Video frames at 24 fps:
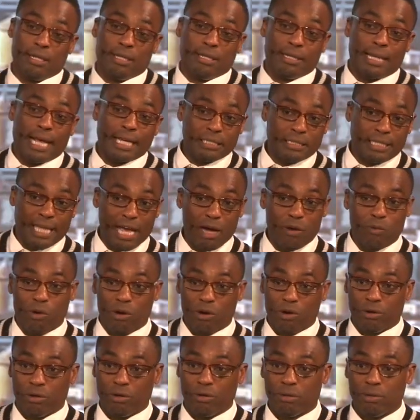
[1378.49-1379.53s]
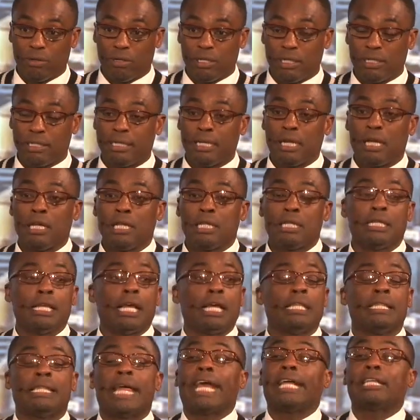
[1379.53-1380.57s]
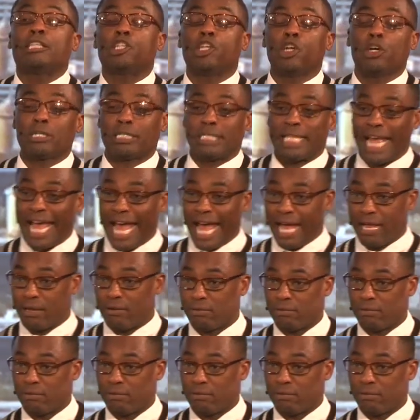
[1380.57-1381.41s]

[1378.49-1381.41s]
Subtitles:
That's their word. They took that.